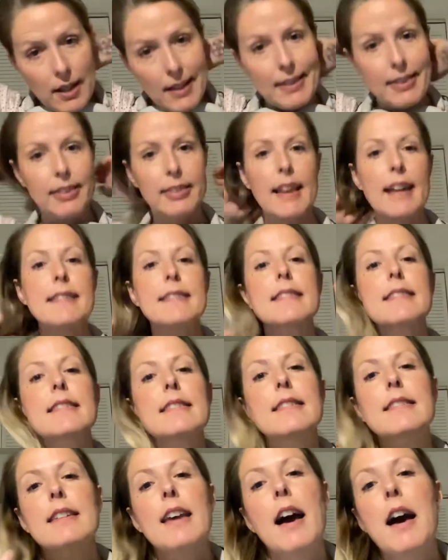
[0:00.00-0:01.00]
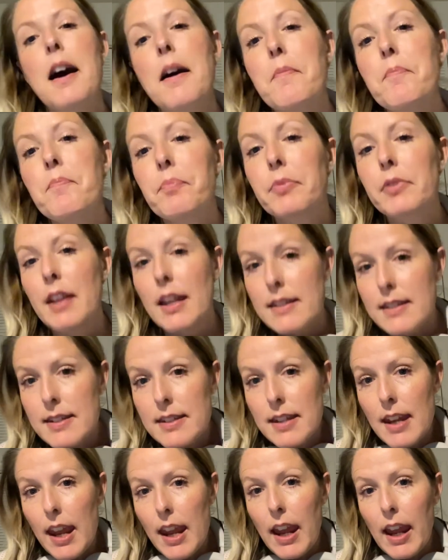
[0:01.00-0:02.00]
let's let's
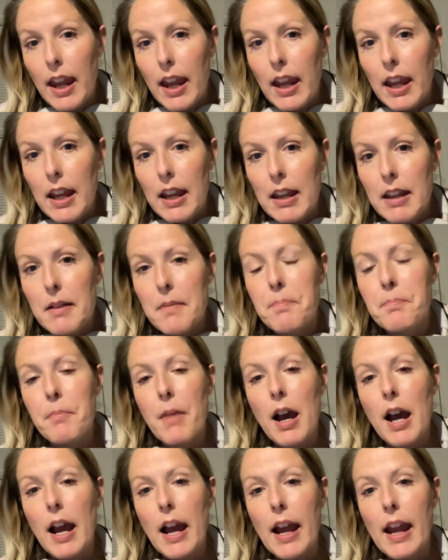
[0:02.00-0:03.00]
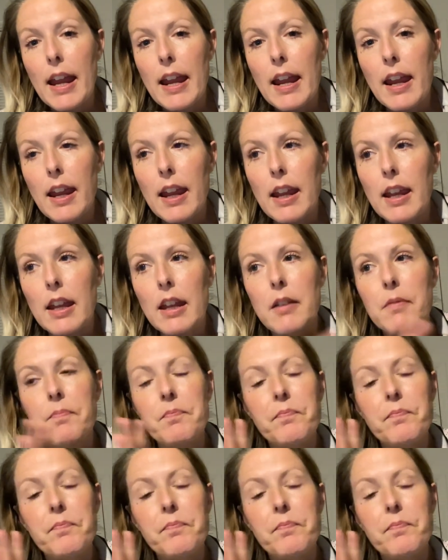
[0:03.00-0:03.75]
say my